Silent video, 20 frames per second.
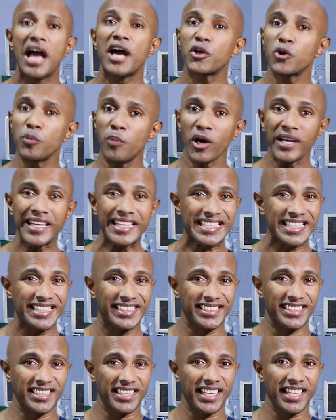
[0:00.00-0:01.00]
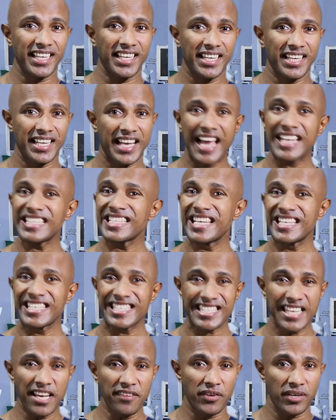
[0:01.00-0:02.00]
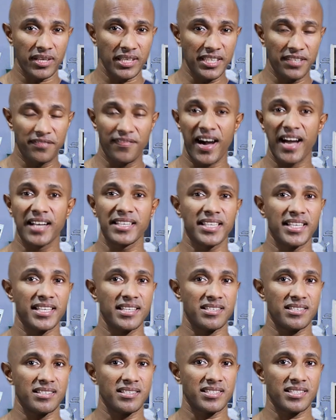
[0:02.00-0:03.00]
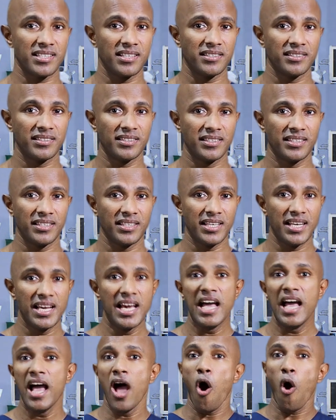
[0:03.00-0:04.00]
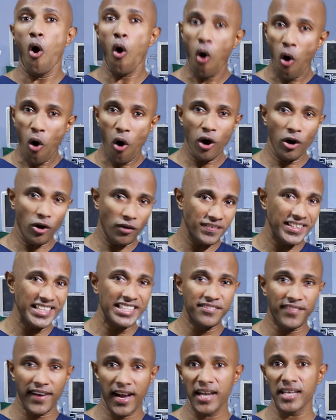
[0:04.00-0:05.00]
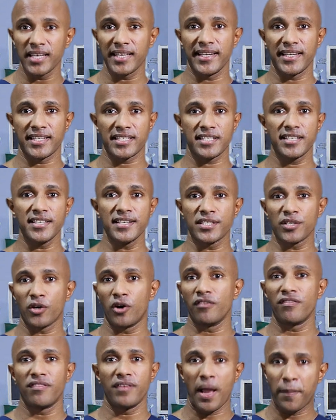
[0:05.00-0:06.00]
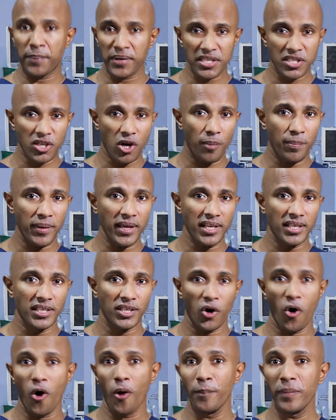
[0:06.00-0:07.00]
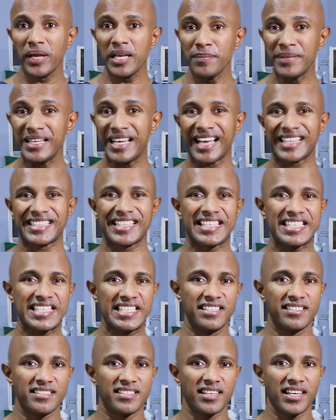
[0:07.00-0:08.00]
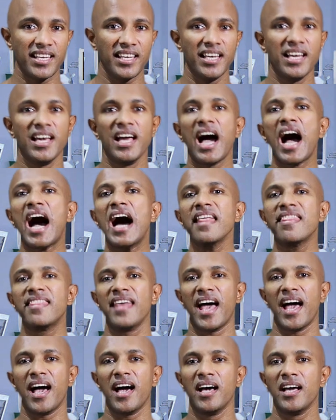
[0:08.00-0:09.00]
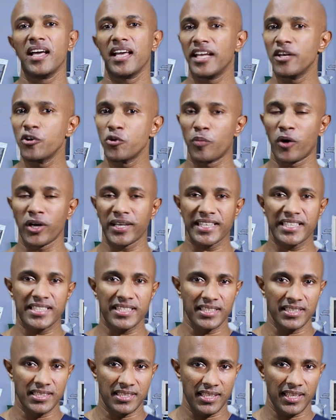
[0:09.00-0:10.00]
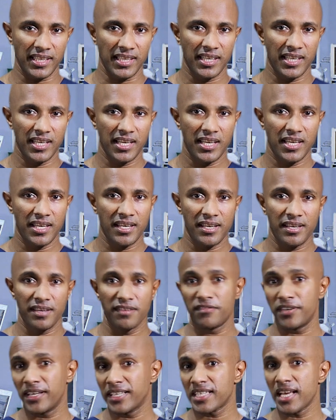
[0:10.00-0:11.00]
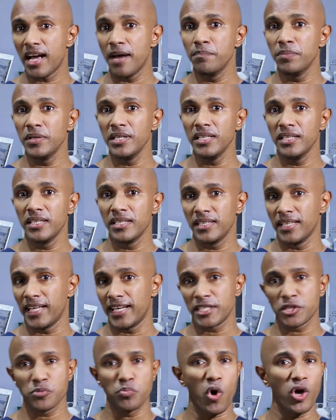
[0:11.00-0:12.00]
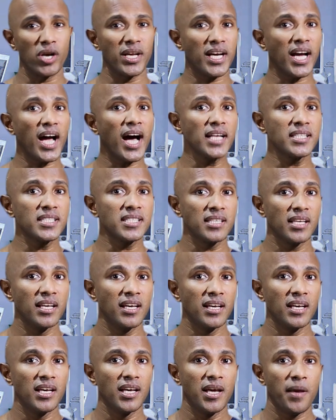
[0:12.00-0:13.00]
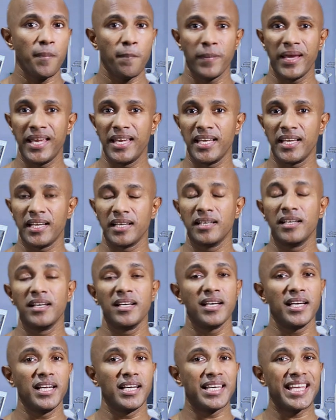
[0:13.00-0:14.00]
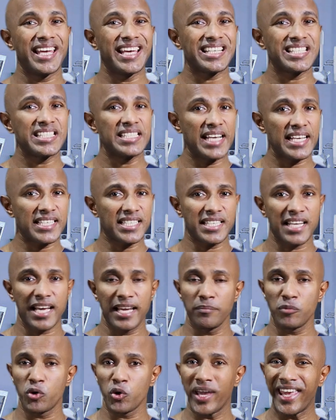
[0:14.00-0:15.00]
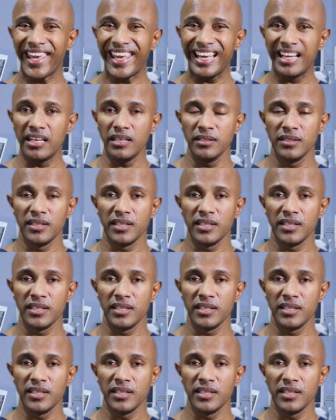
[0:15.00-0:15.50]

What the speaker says: Robotic surgery has several advantages. All of the advantages of laparoscopic or minimal access surgery are there in robotic surgery. For example, there are smaller cuts, meaning it takes less time to heal,